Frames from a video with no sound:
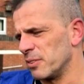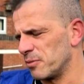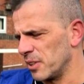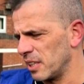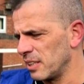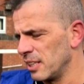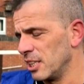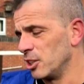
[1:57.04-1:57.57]
for
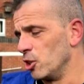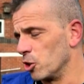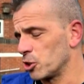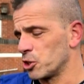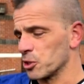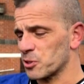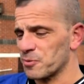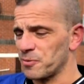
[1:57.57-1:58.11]
not
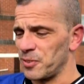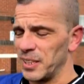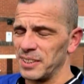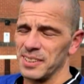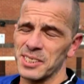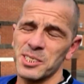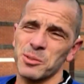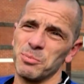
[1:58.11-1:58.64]
just
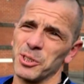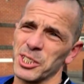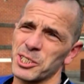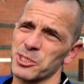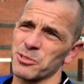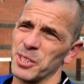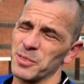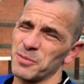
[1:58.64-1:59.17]
fitness, but it's
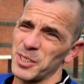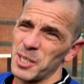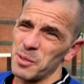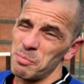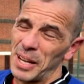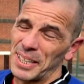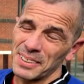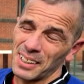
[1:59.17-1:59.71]
great for your
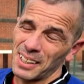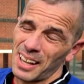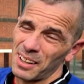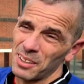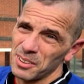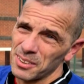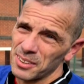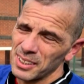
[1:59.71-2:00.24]
mental
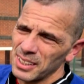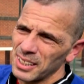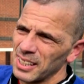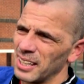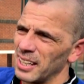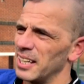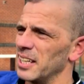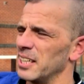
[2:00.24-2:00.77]
health.
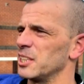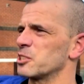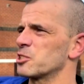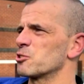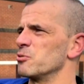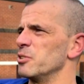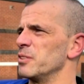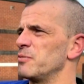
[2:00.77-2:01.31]
It's
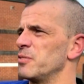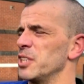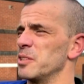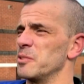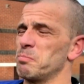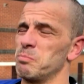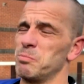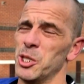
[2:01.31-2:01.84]
great for your
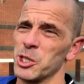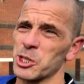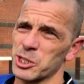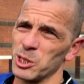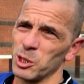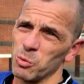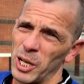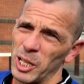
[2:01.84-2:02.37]

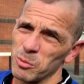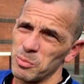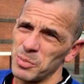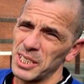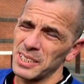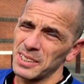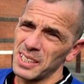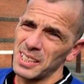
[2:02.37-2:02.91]
personal
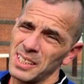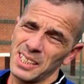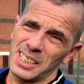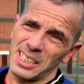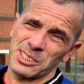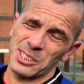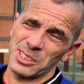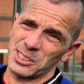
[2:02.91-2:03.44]
well-being.
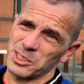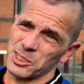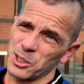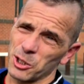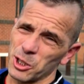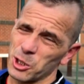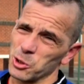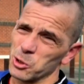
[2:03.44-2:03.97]
It's got
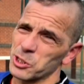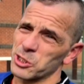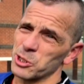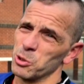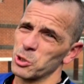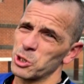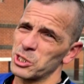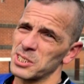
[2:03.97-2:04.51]
a good
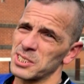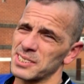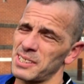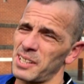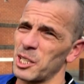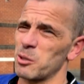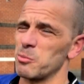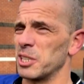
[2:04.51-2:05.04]
social
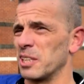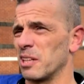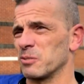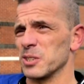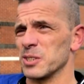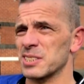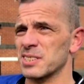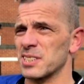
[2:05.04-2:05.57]
side. I mean, after
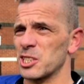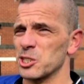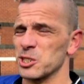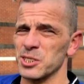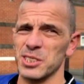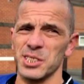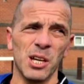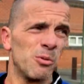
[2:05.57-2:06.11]
the sessions
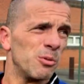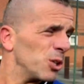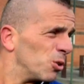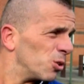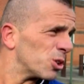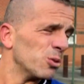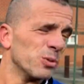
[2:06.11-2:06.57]
here, we all go